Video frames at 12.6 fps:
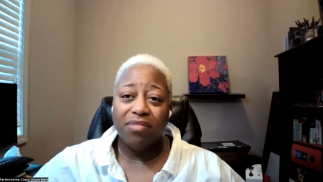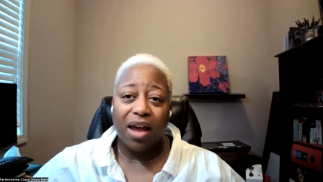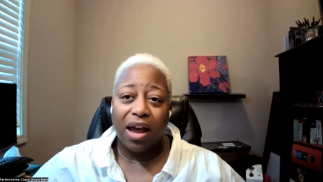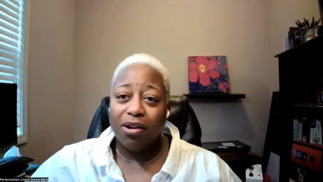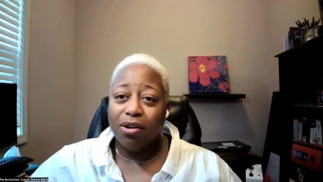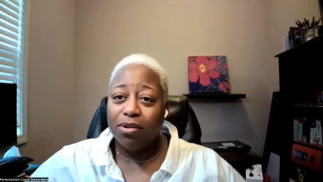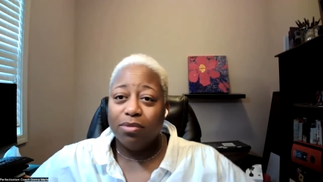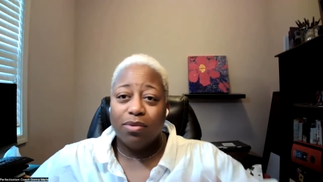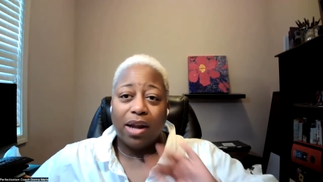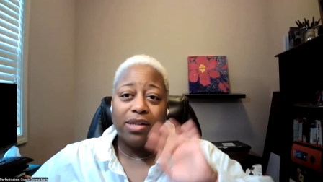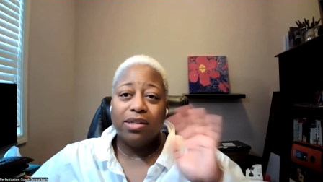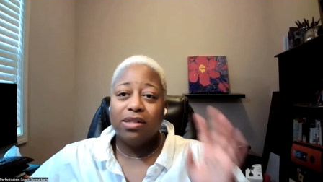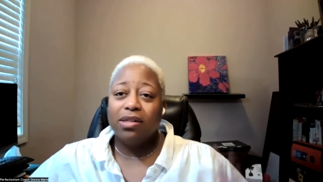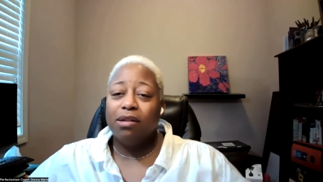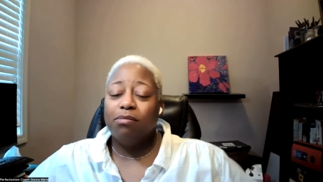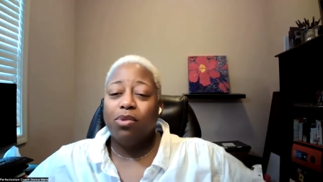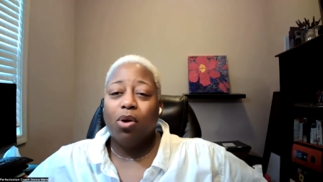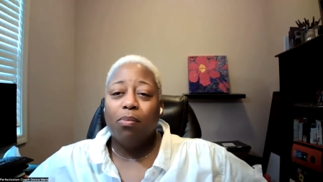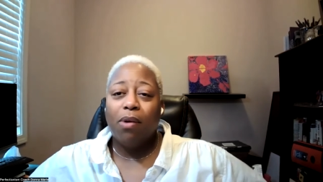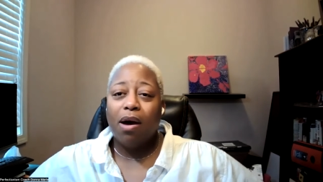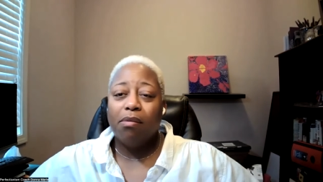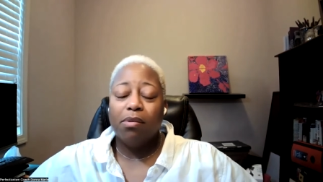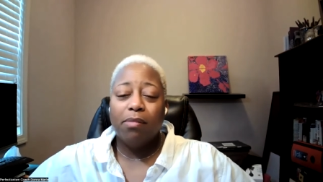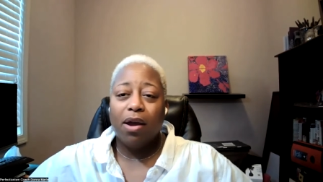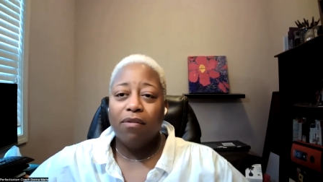I go right to sleep, no
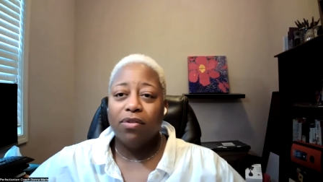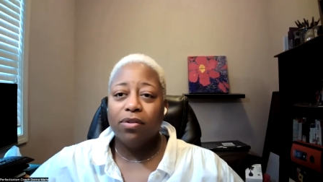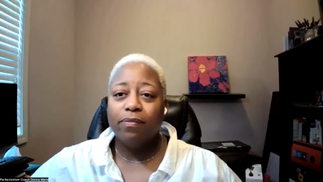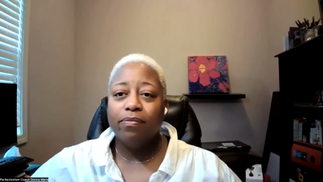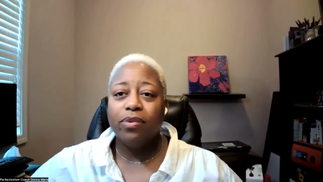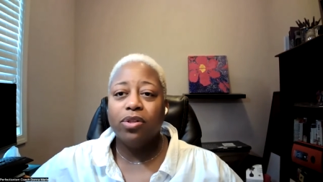problem ever.